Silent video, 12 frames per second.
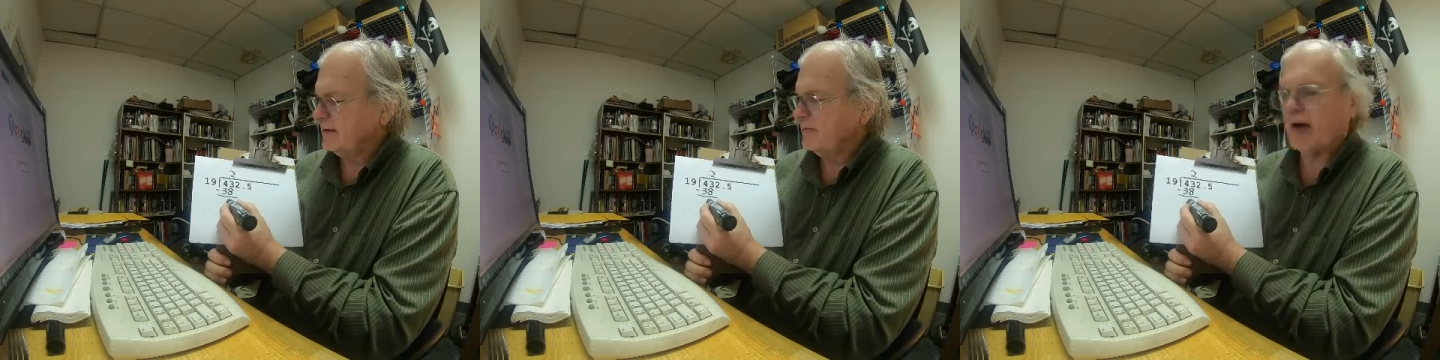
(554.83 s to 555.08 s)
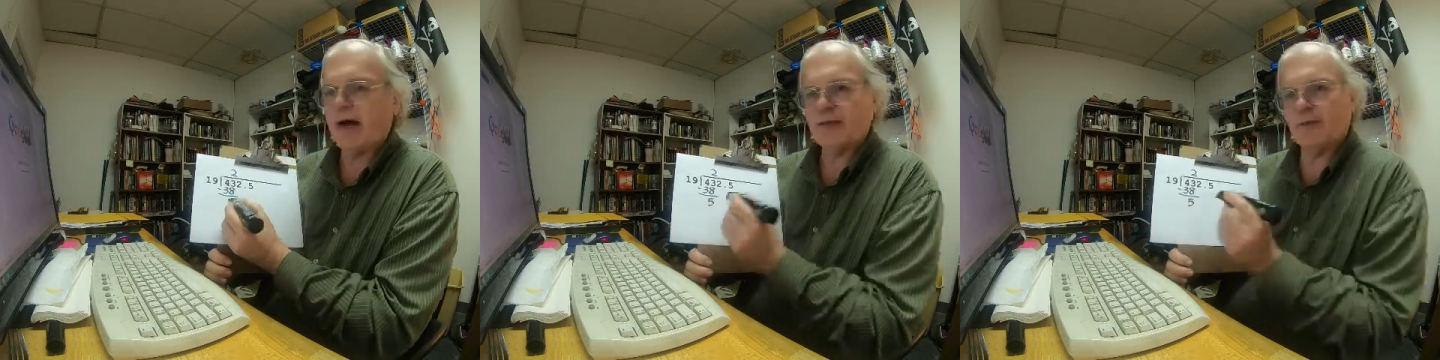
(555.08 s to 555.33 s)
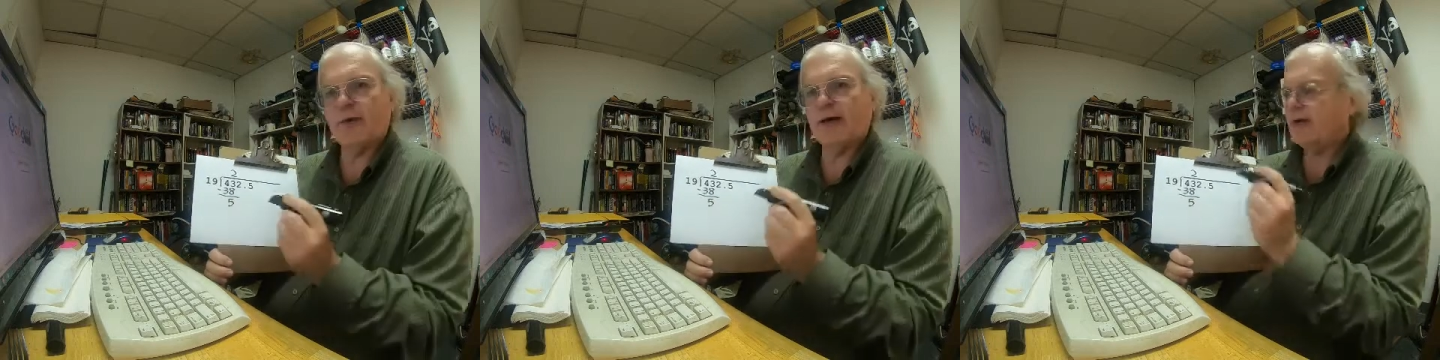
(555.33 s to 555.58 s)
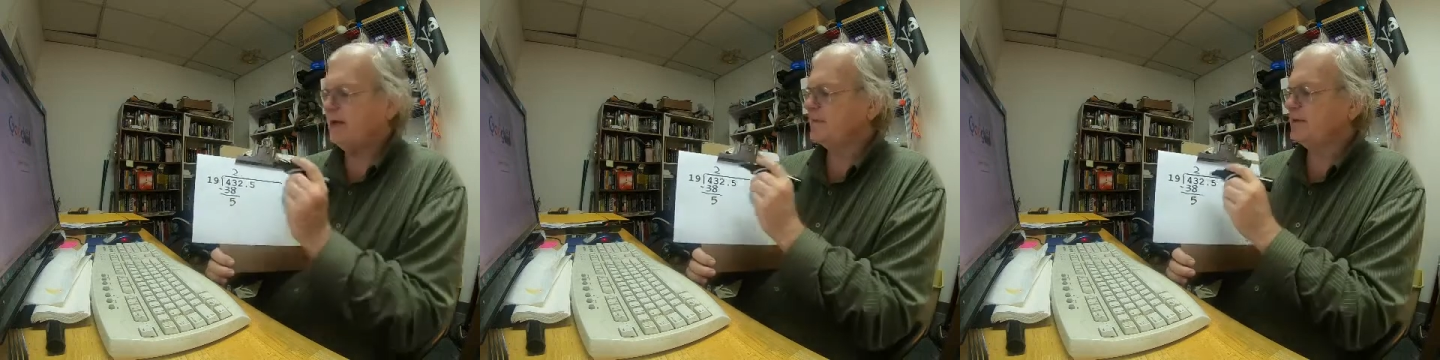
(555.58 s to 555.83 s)
By the
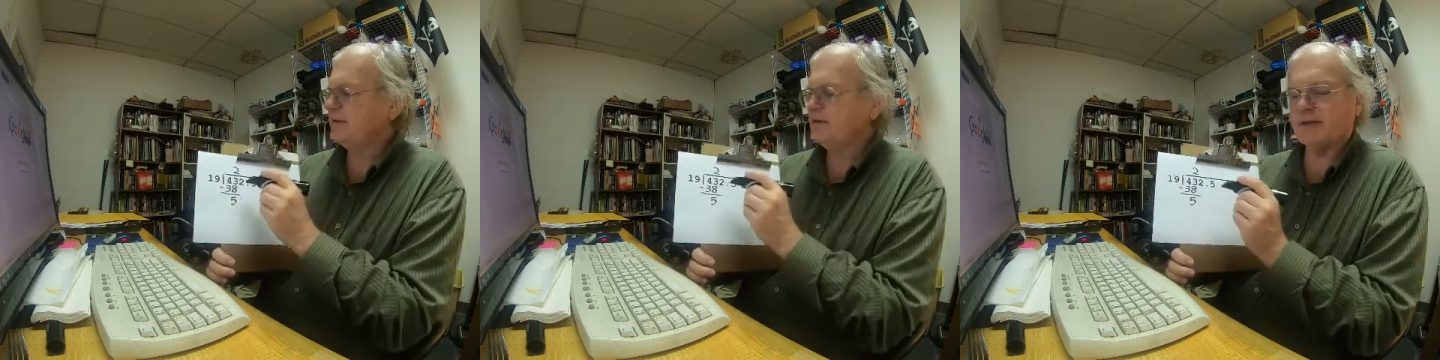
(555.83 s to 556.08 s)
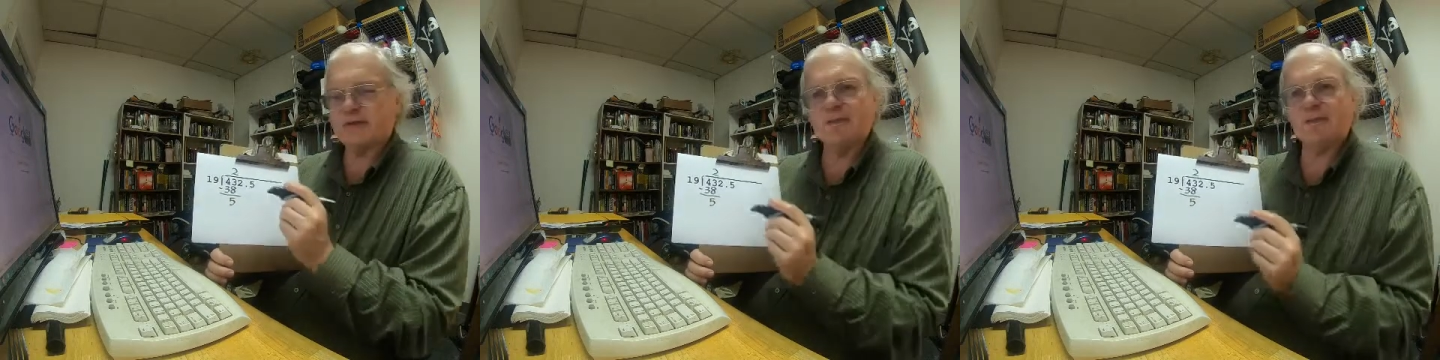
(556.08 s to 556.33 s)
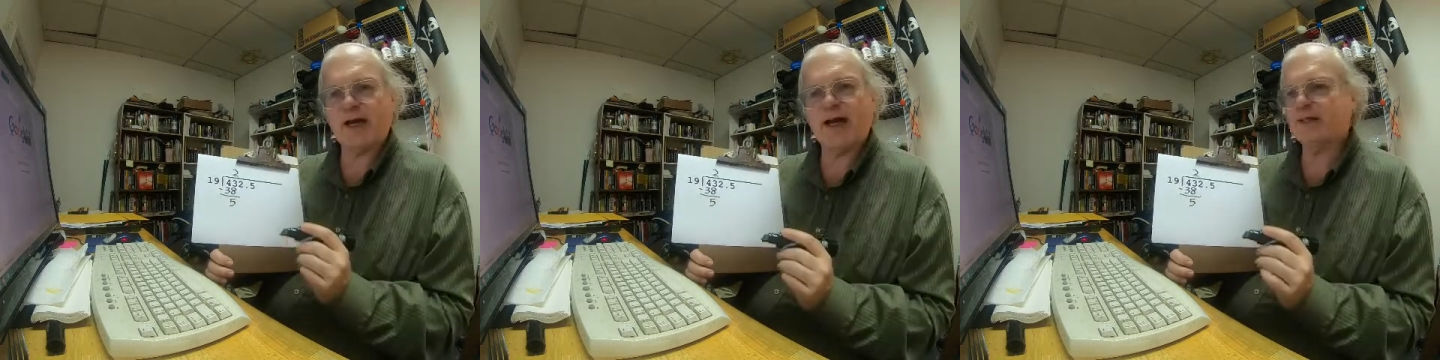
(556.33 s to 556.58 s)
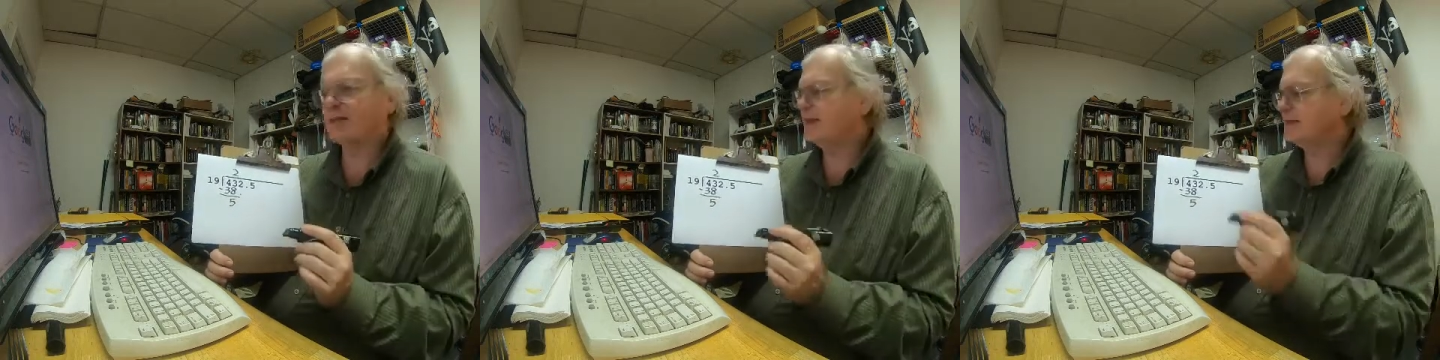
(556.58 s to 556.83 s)
way, if you do the
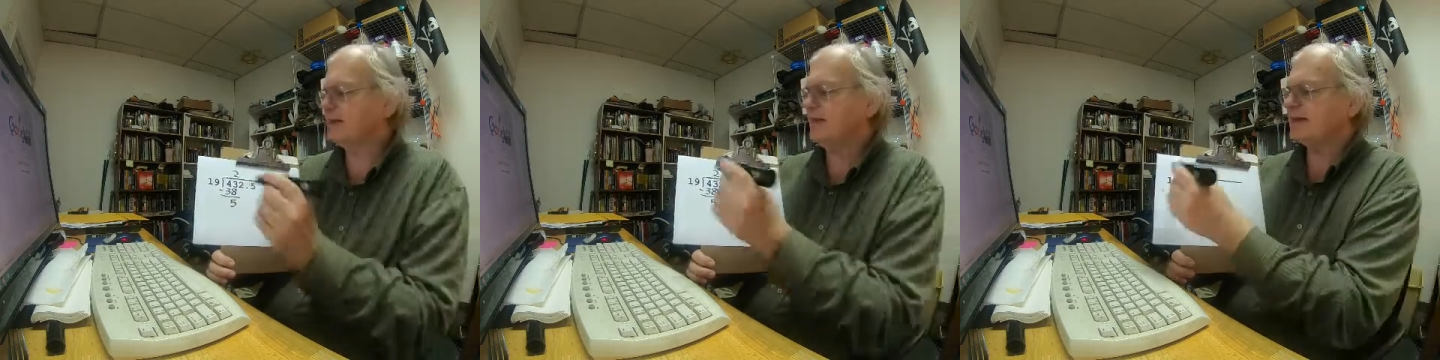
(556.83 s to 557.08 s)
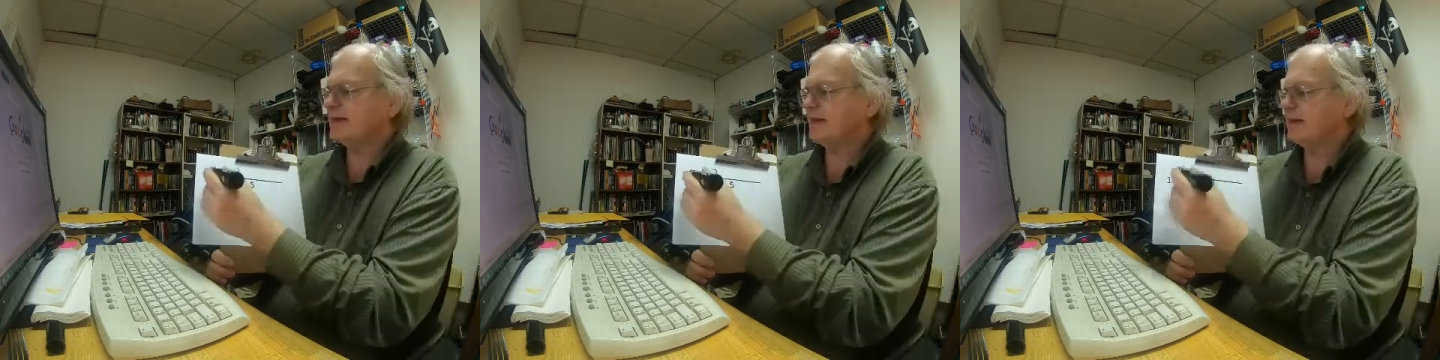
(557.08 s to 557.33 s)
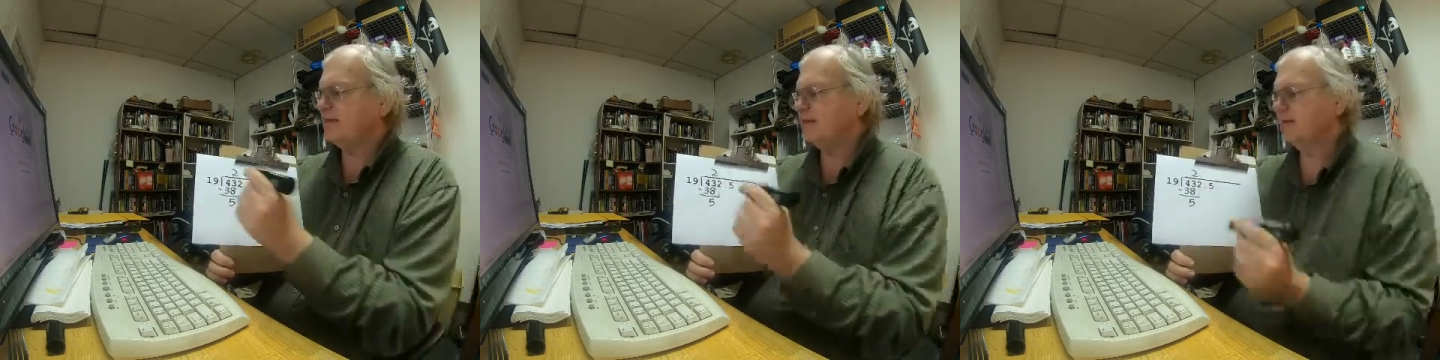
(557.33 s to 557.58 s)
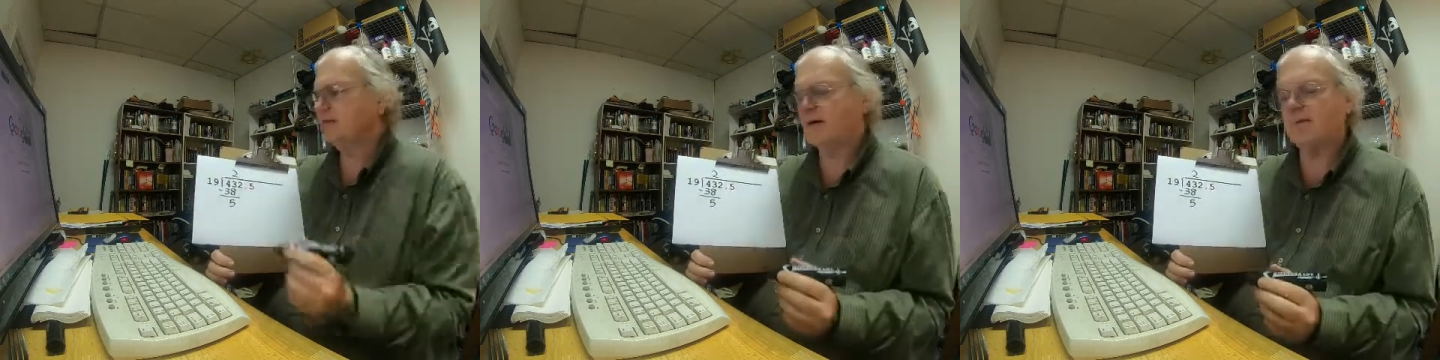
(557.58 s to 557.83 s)
subtraction that's less than
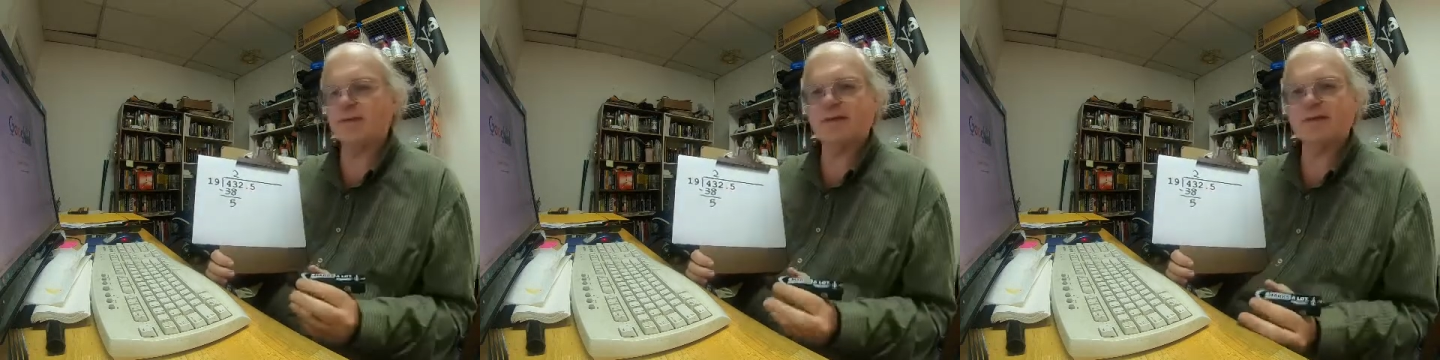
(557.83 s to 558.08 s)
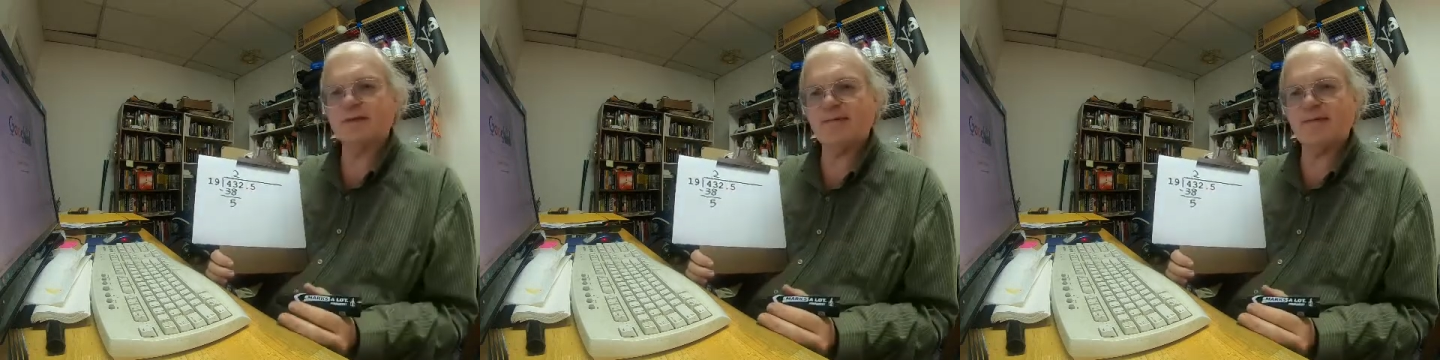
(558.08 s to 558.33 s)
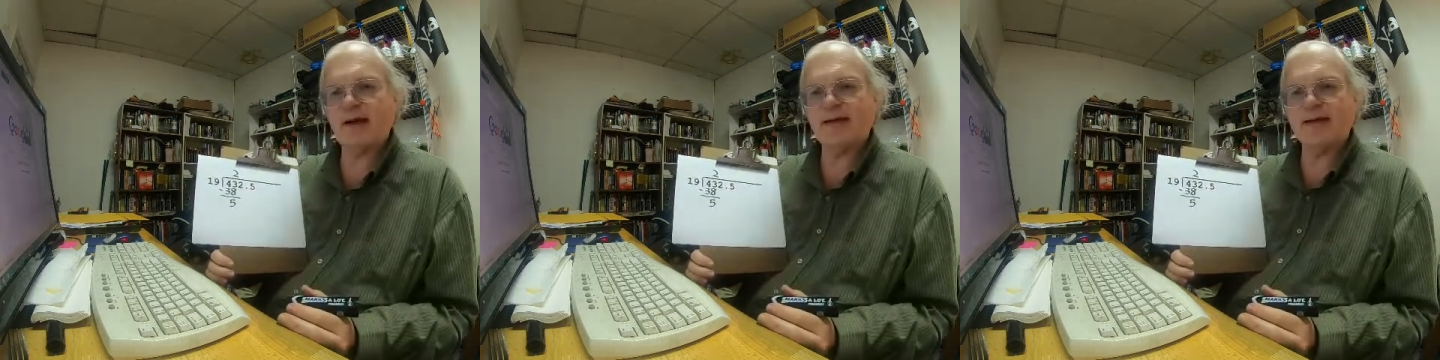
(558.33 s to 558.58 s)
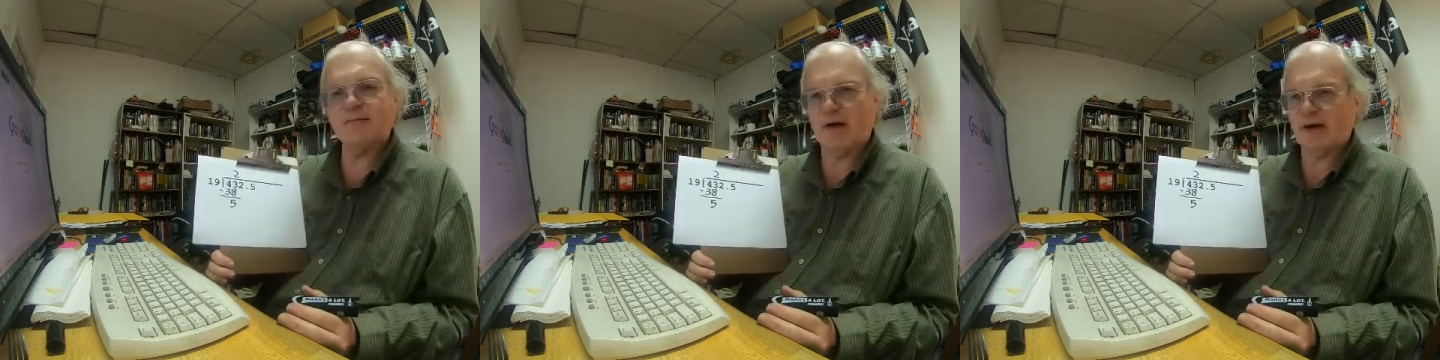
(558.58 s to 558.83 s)
the number you're
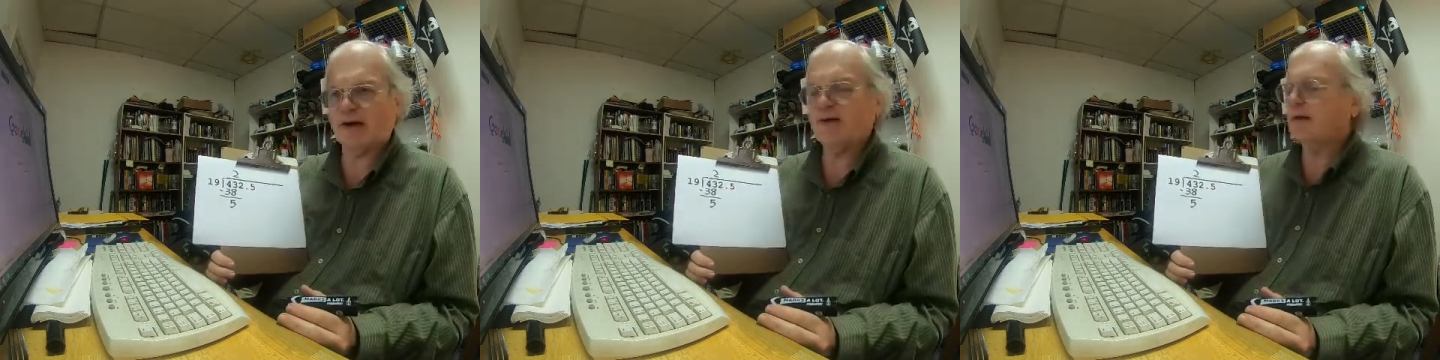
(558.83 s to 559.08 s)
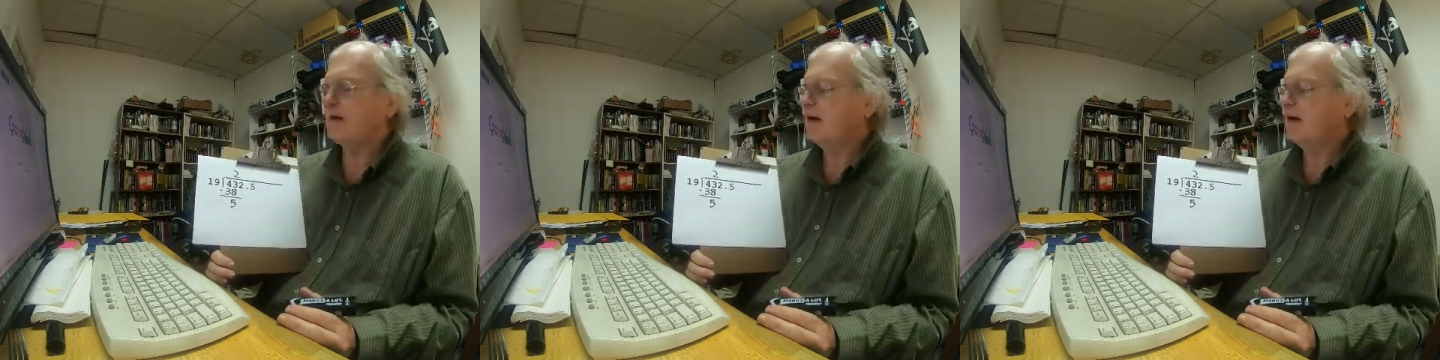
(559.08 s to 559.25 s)
dividing by,